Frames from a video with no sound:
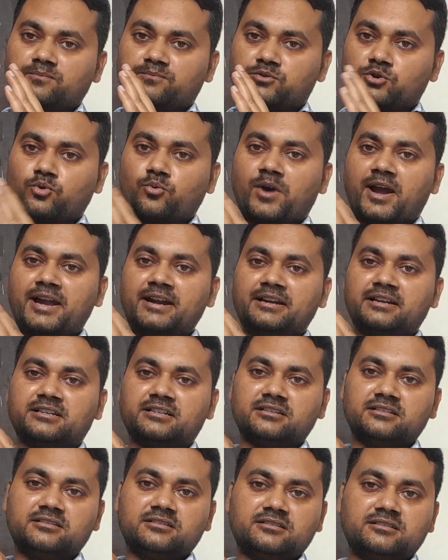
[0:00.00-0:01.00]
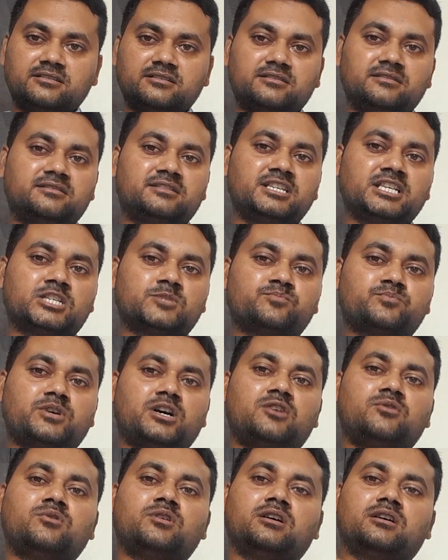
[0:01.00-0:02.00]
provide this
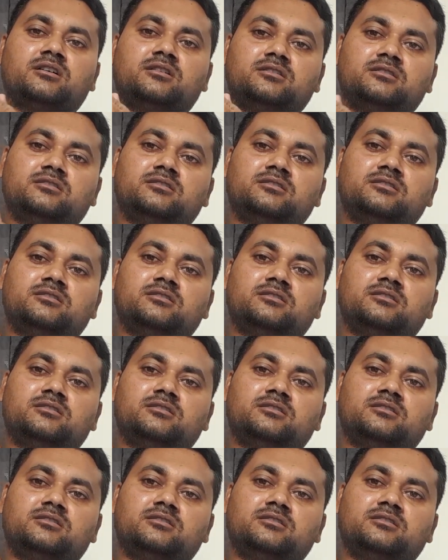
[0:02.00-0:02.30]
power